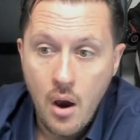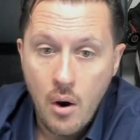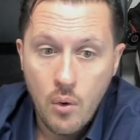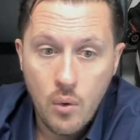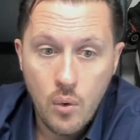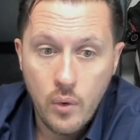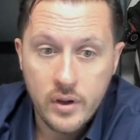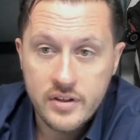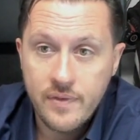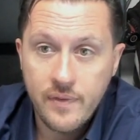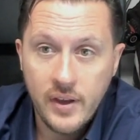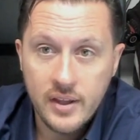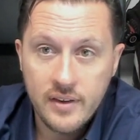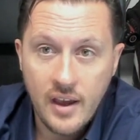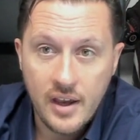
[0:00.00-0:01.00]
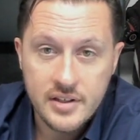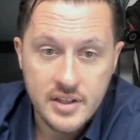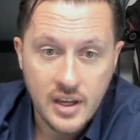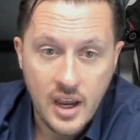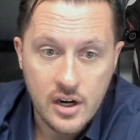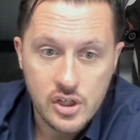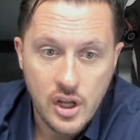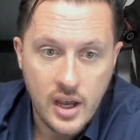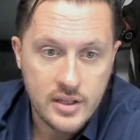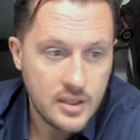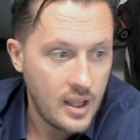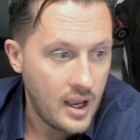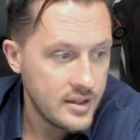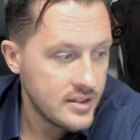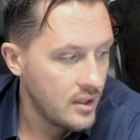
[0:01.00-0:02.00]
Oh, it's fantastic, actually. I,
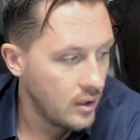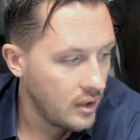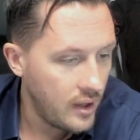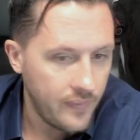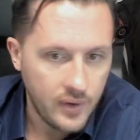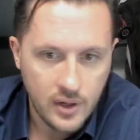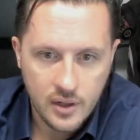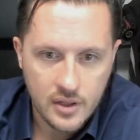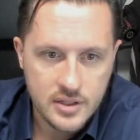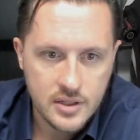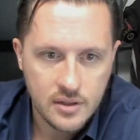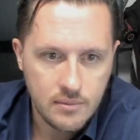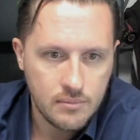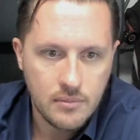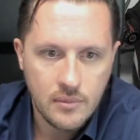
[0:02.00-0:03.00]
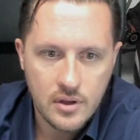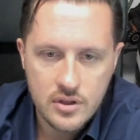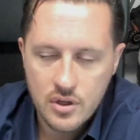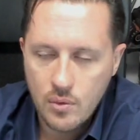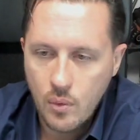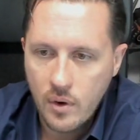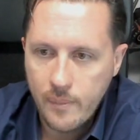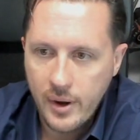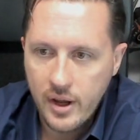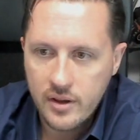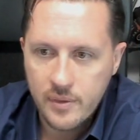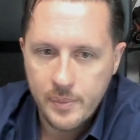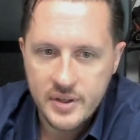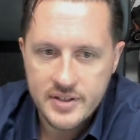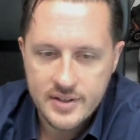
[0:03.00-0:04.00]
st I still love it. It's in, it's in one of my other
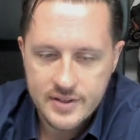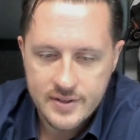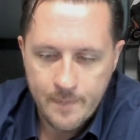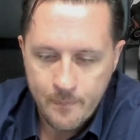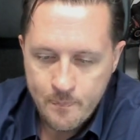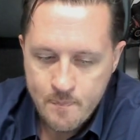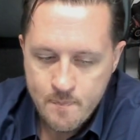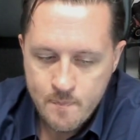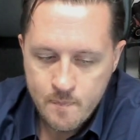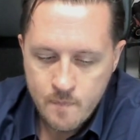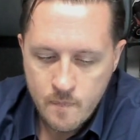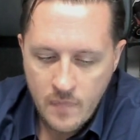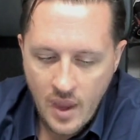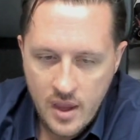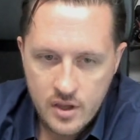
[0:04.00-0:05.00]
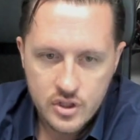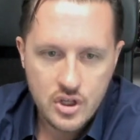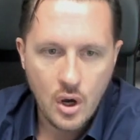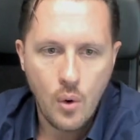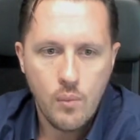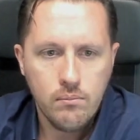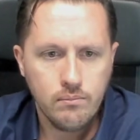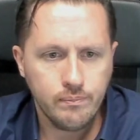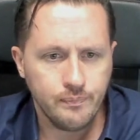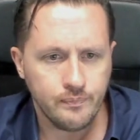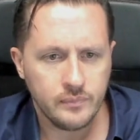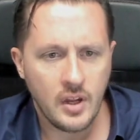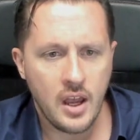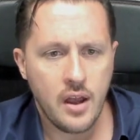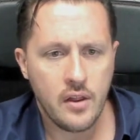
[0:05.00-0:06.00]
PCs. So
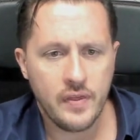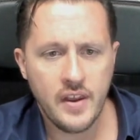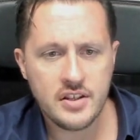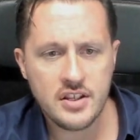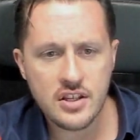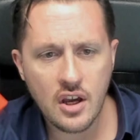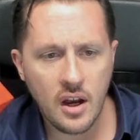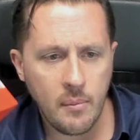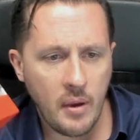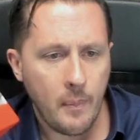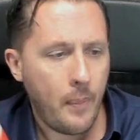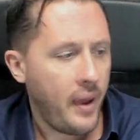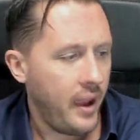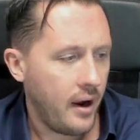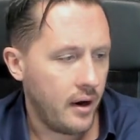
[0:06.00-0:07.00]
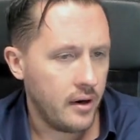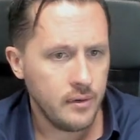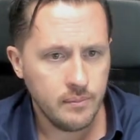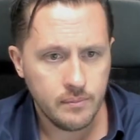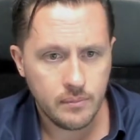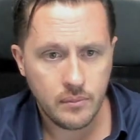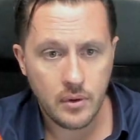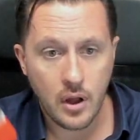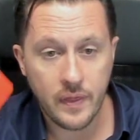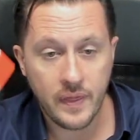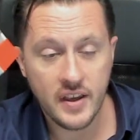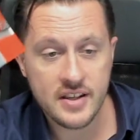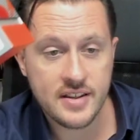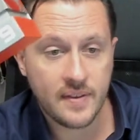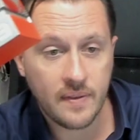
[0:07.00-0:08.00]
this is going to be paired.
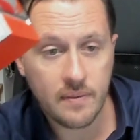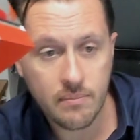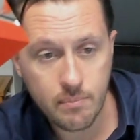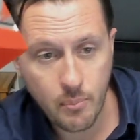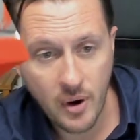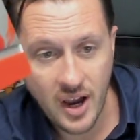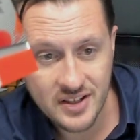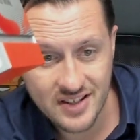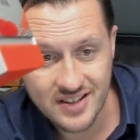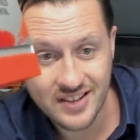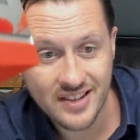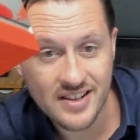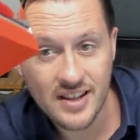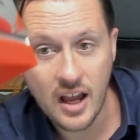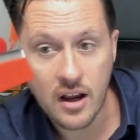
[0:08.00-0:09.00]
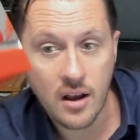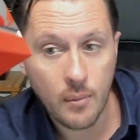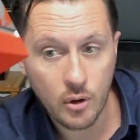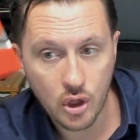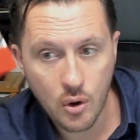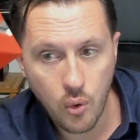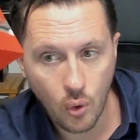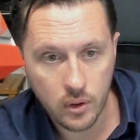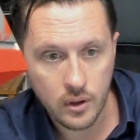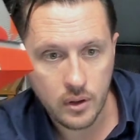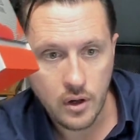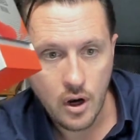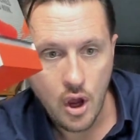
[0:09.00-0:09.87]
This processor does not come with a cooler.